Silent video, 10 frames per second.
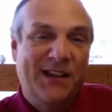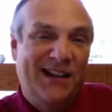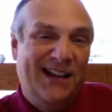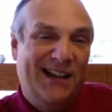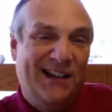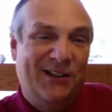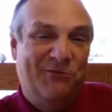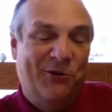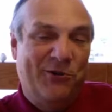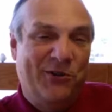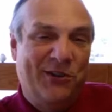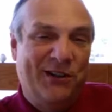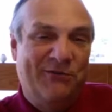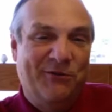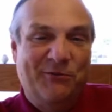And
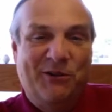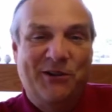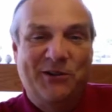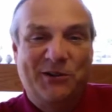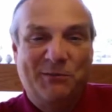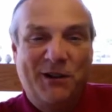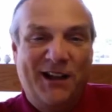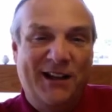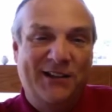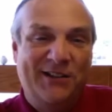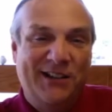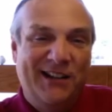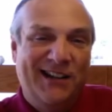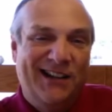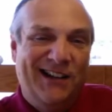unfortunately for water supplies,
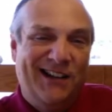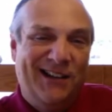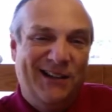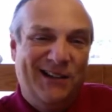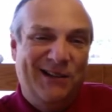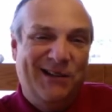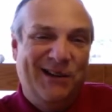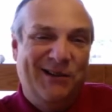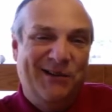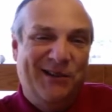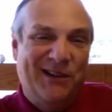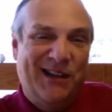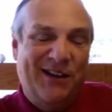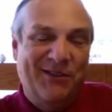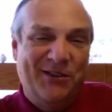the
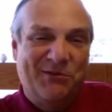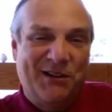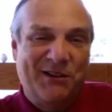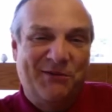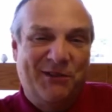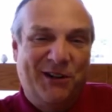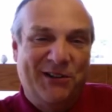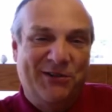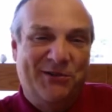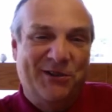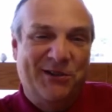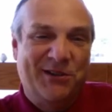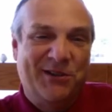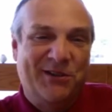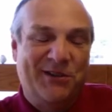heaviest rainfall tends to occur